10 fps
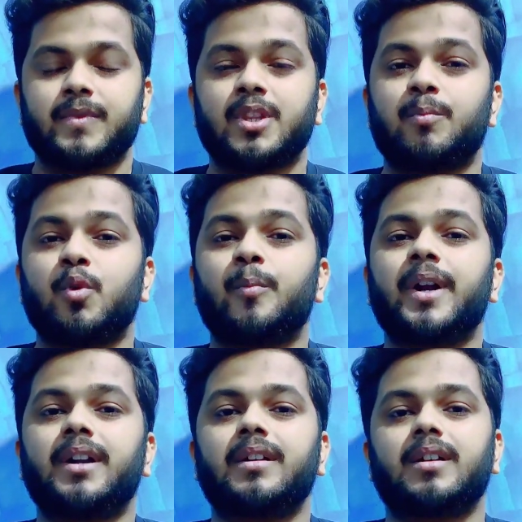The
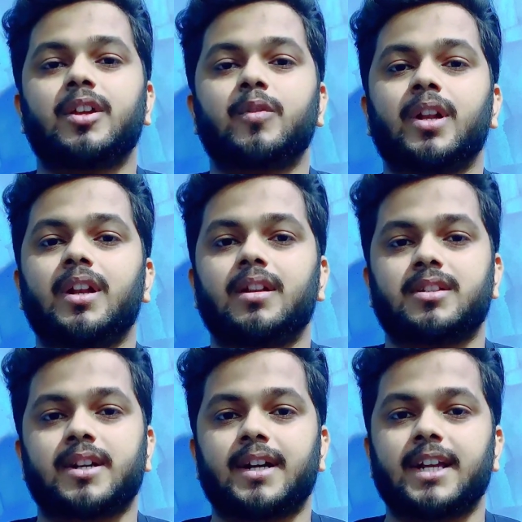moment you will
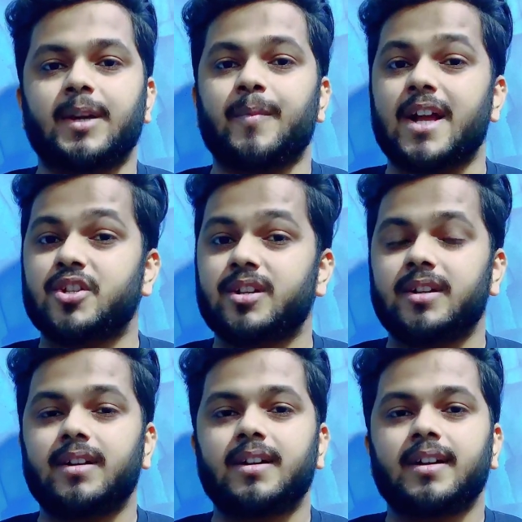start
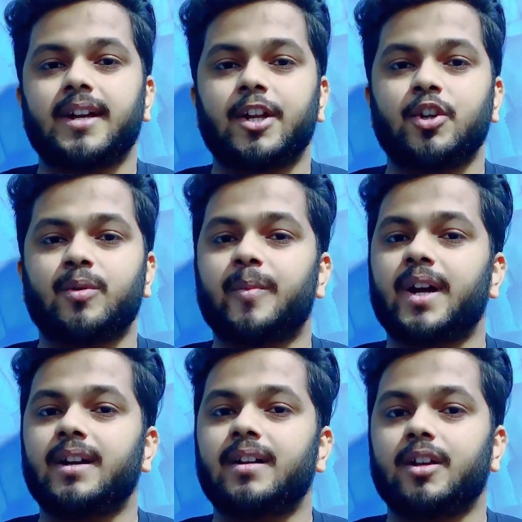imagining in your
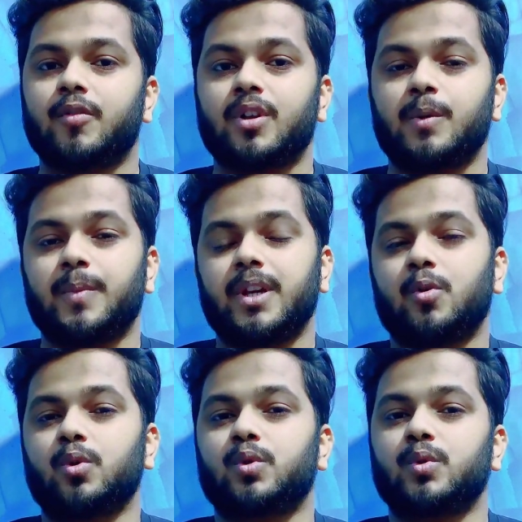mind, you will be
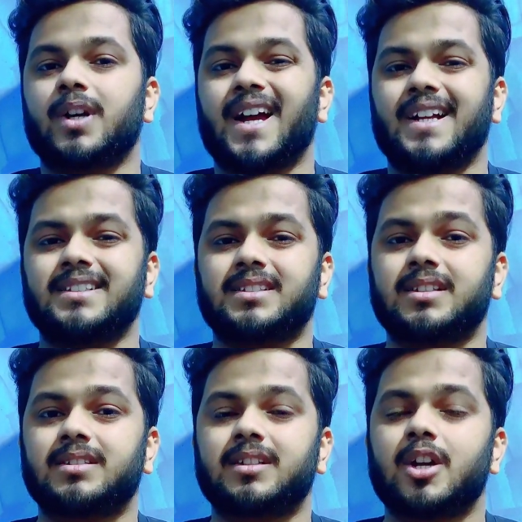go through the
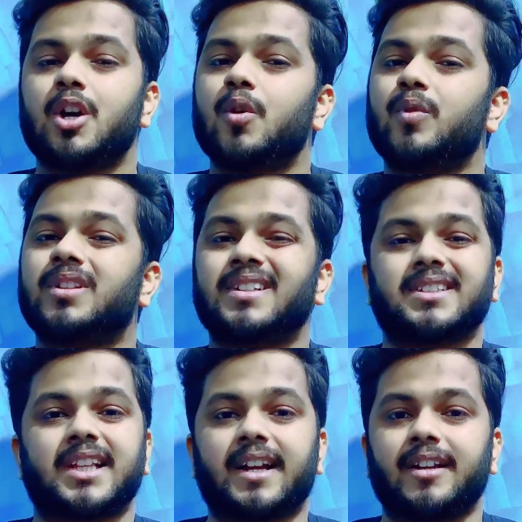answers within a
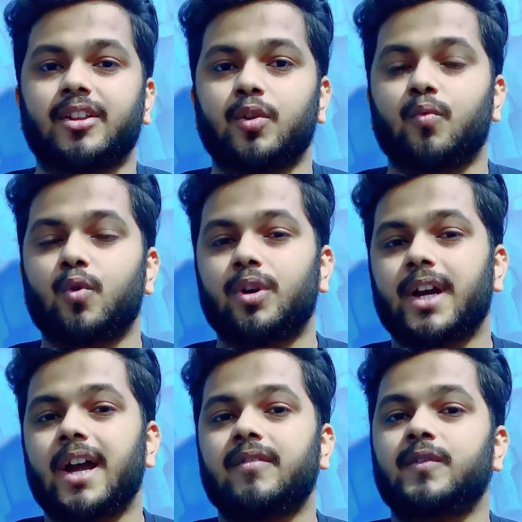second. You won't
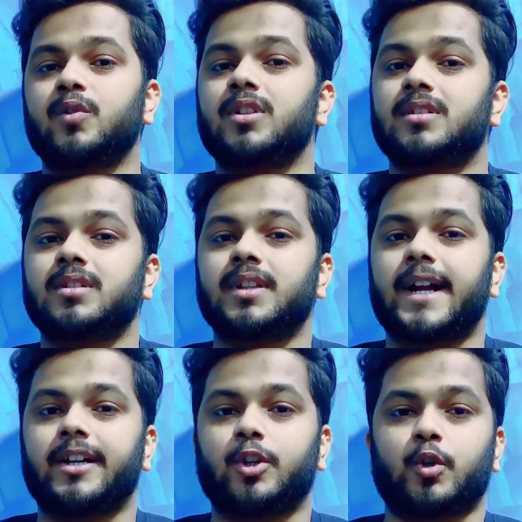have to listen
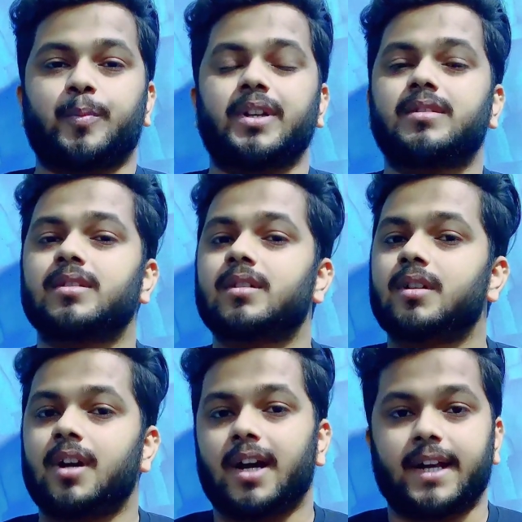that topics
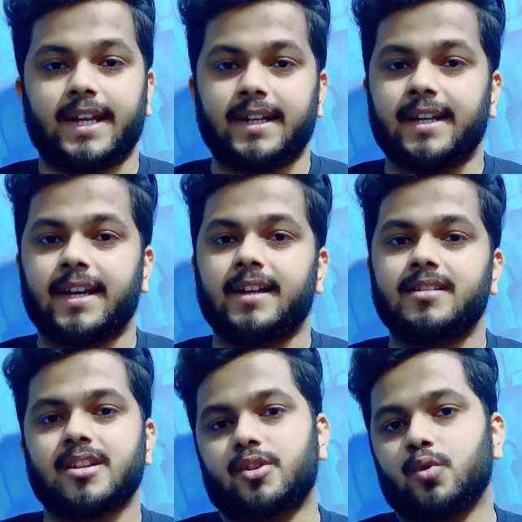again and
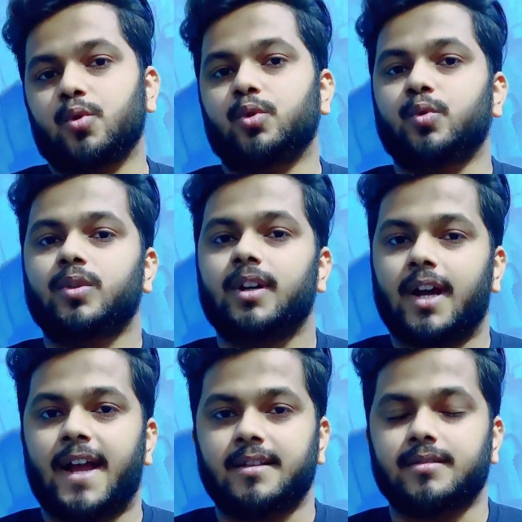again just to go through
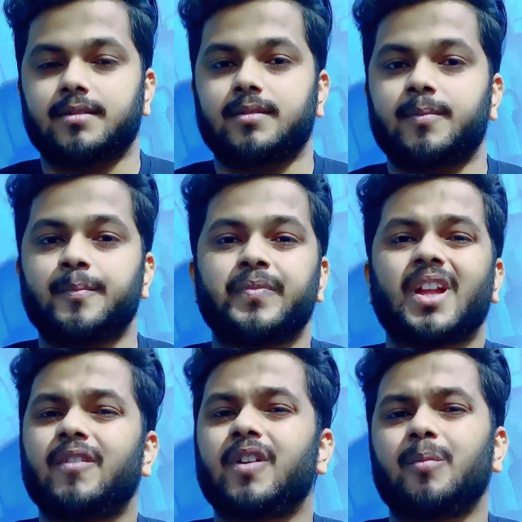the answers.
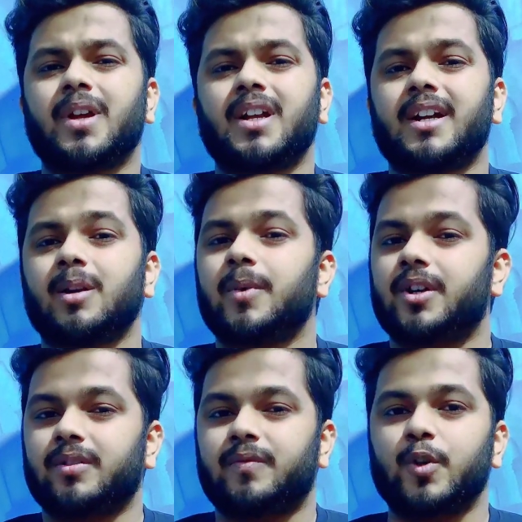It will be a little
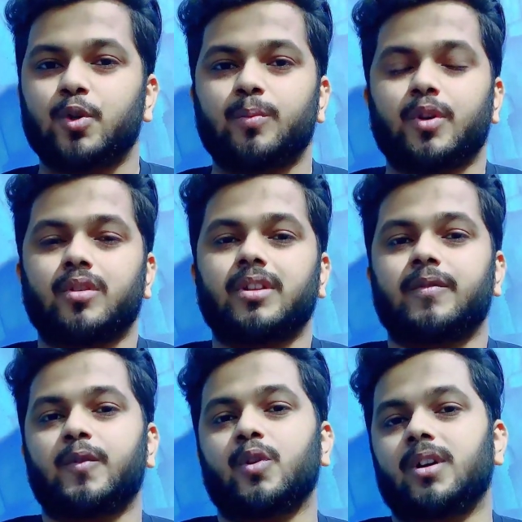bit tough for you, because
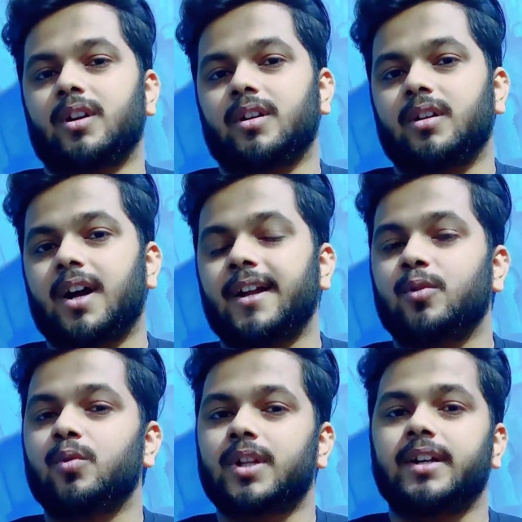if you are I
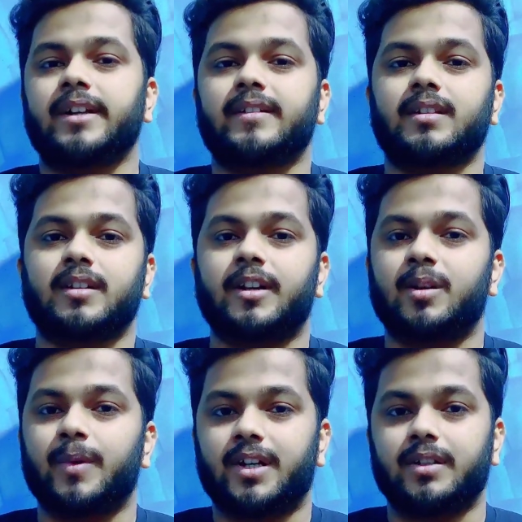know that it's a
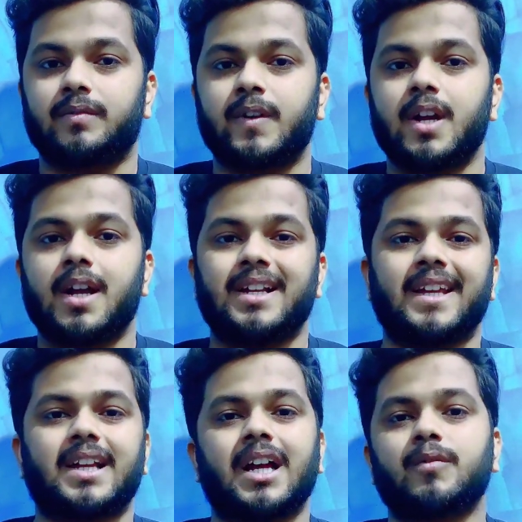little bit tough.
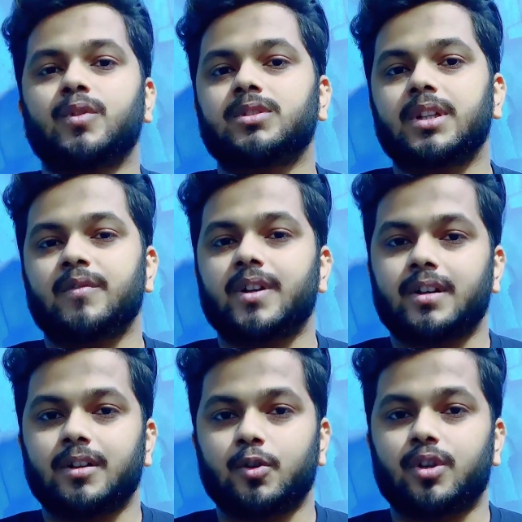Like I was
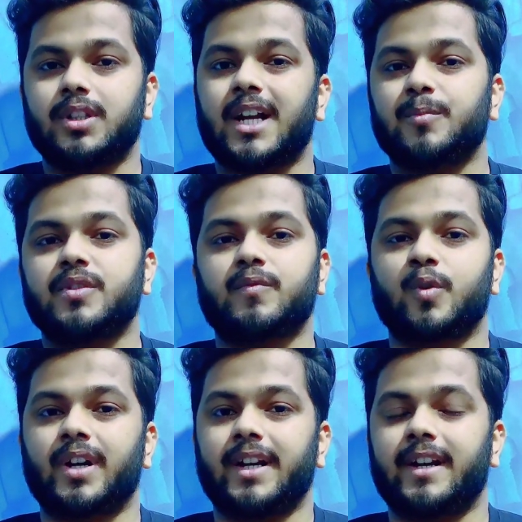even not that much
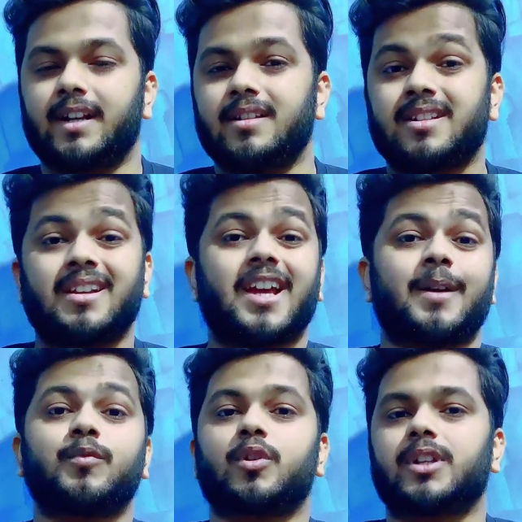fluent in English. Still
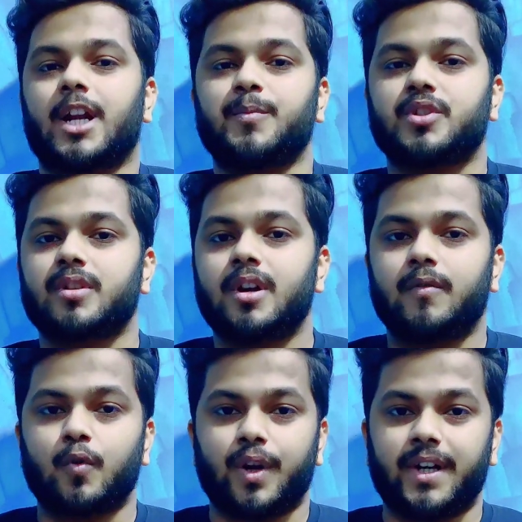I'm not that much
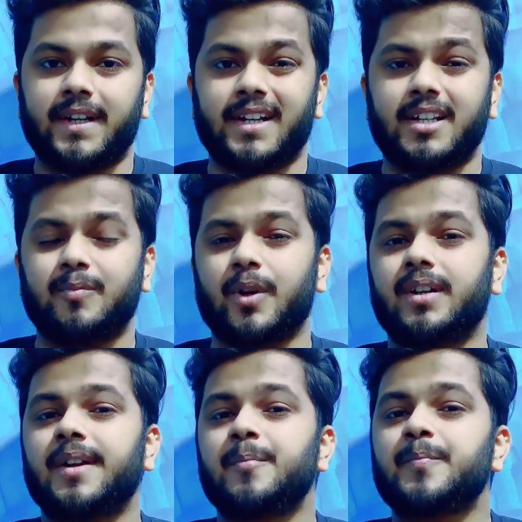fluent in English, but